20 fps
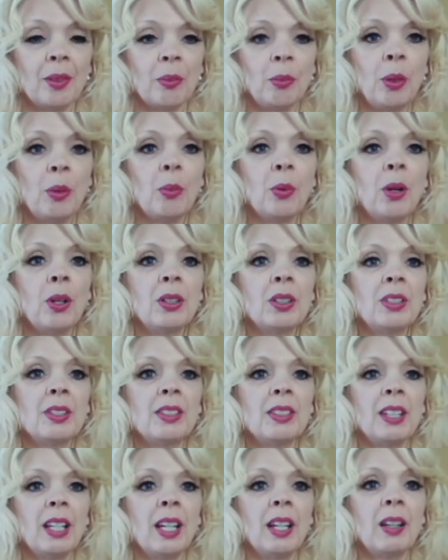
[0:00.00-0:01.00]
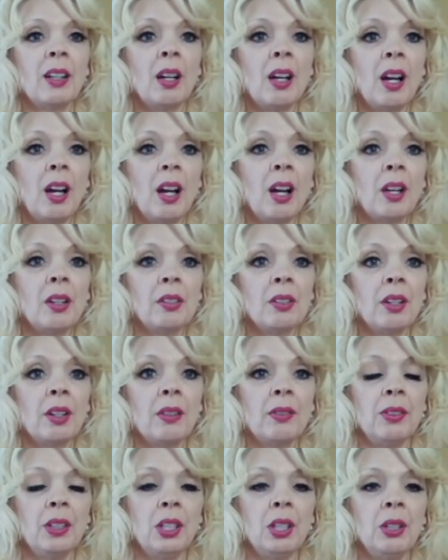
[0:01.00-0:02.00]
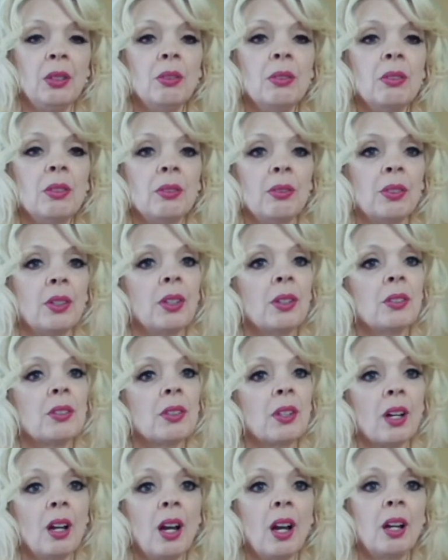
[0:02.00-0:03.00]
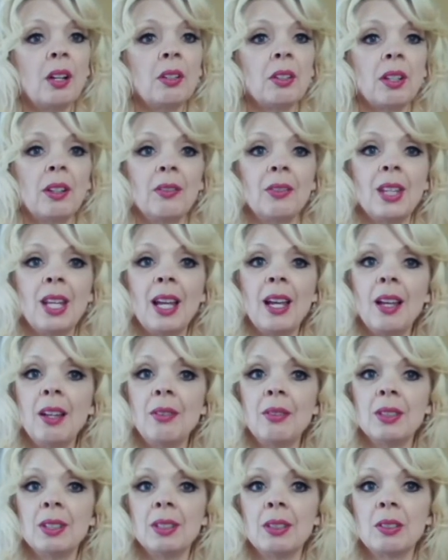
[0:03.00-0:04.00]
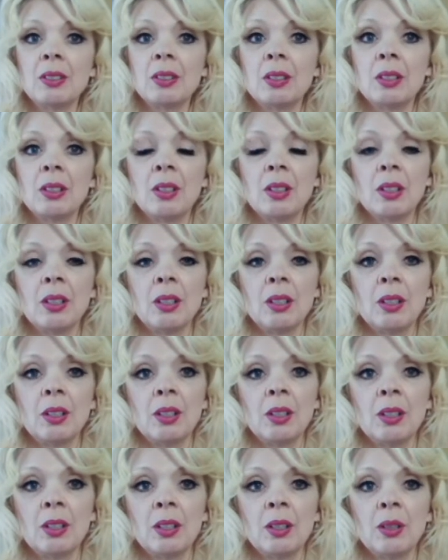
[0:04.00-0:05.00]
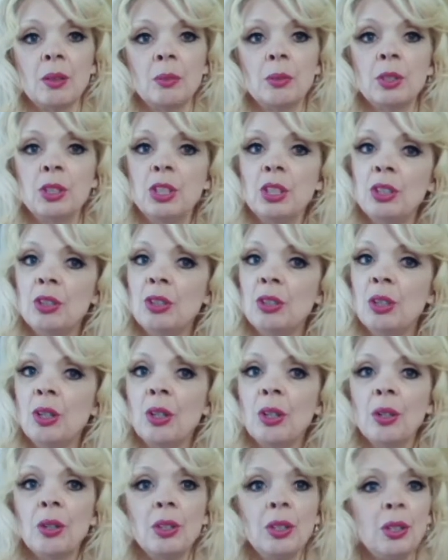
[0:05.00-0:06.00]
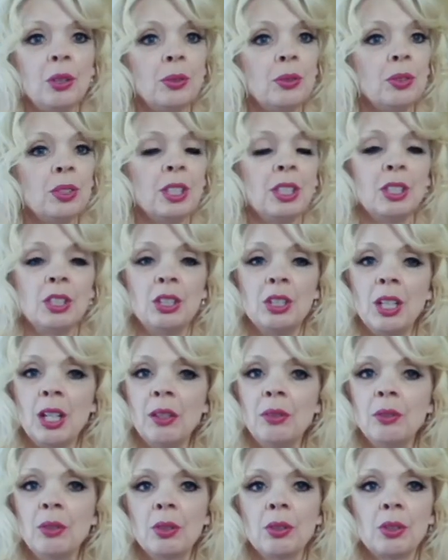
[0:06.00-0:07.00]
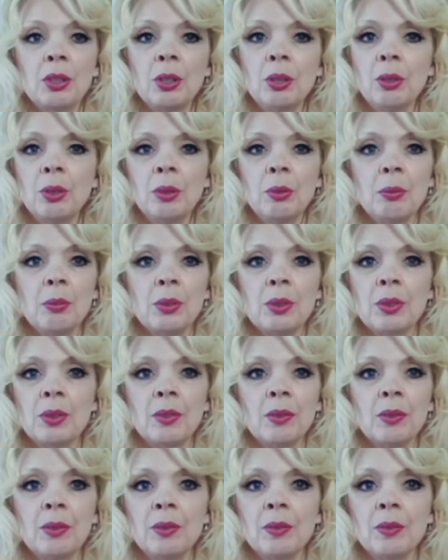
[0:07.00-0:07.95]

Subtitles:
We want to say the heart of the universe, the heart of the heavens. We're just using general terms.